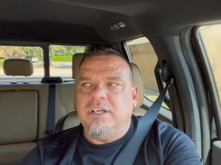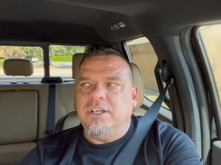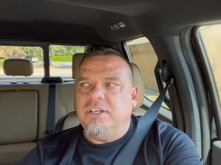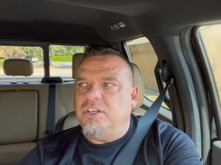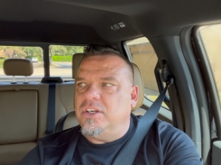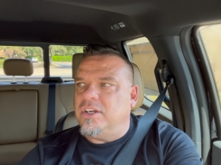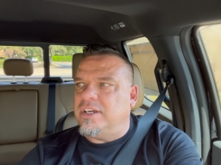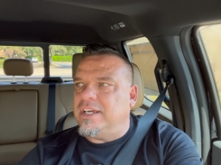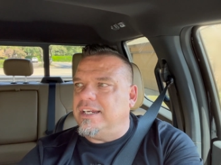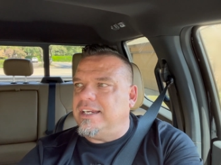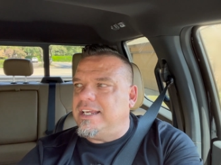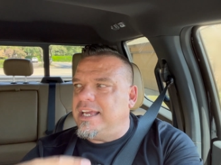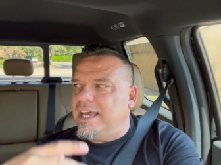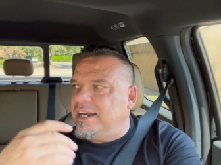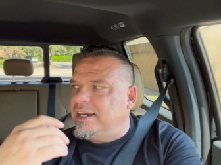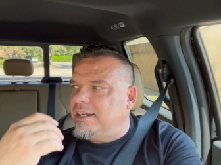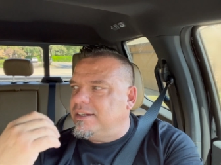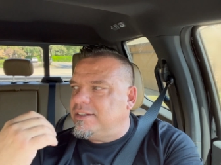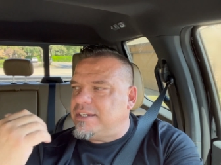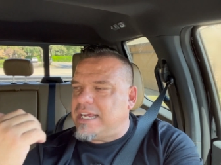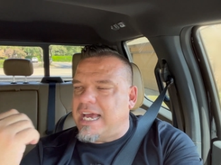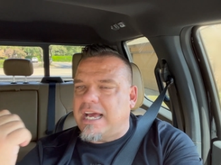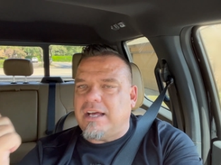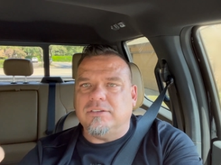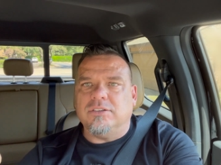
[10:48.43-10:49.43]
You can get
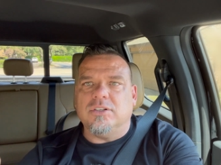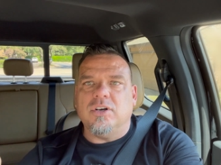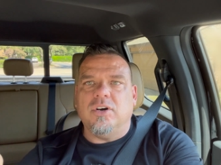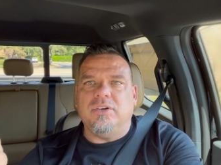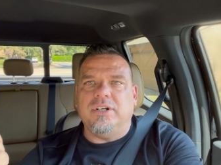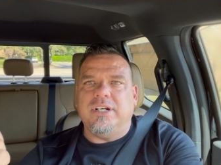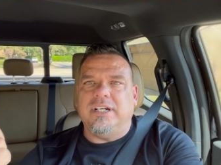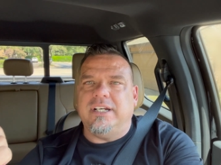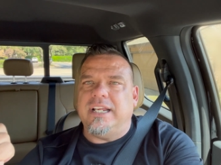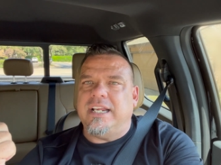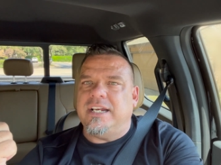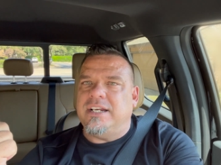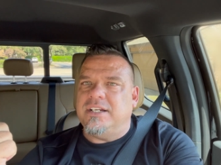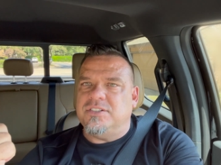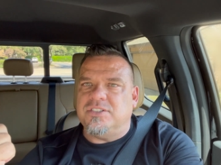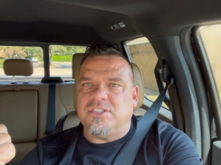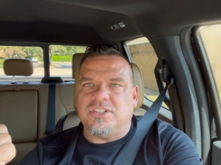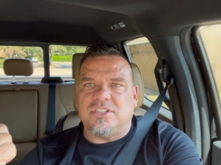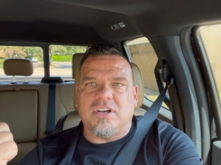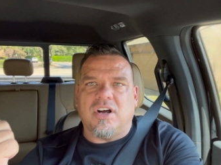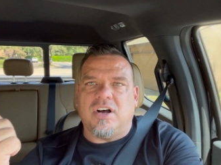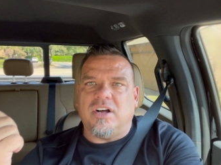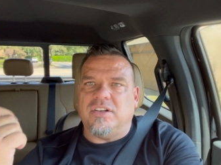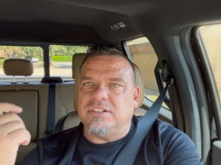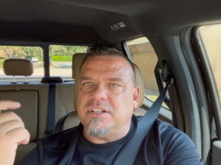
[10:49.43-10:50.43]
it downloaded and
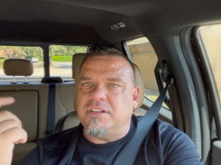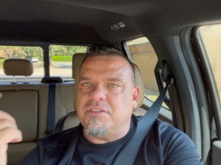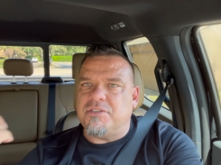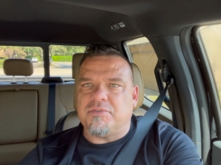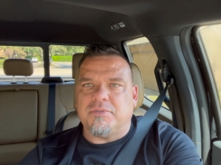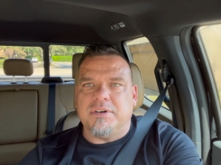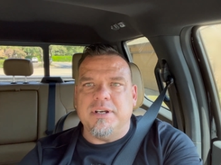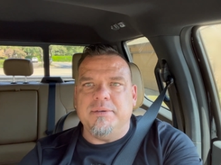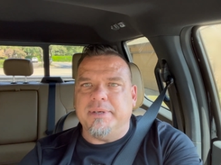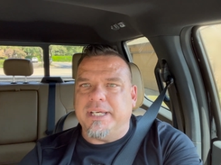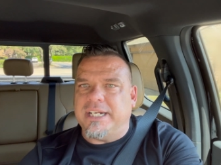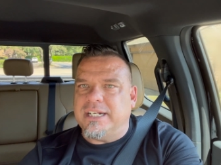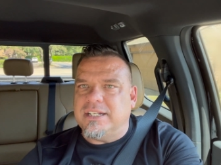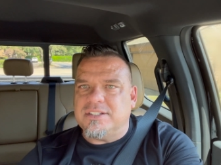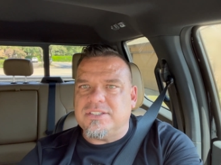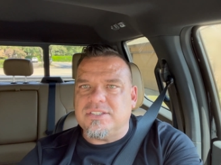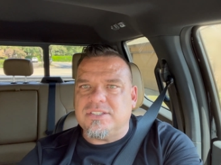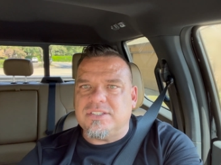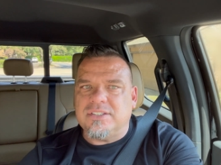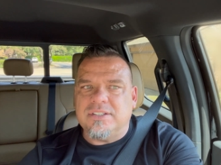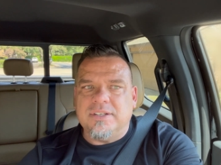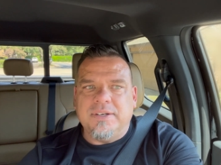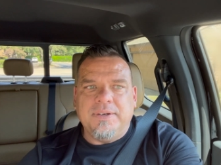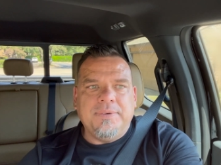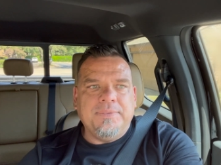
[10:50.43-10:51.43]
installed in three
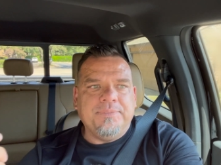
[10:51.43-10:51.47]
minutes,